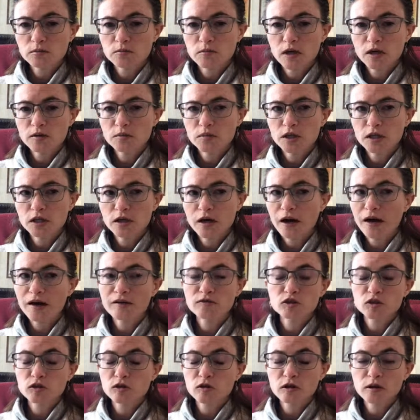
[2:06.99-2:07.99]
Maybe I
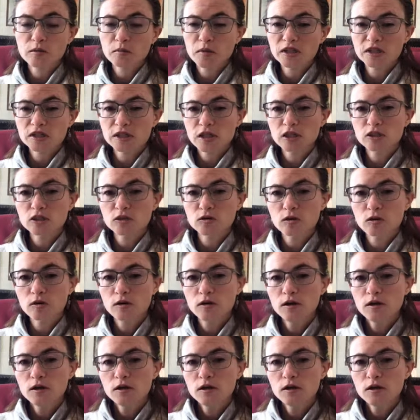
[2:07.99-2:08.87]
have to look at my schedule,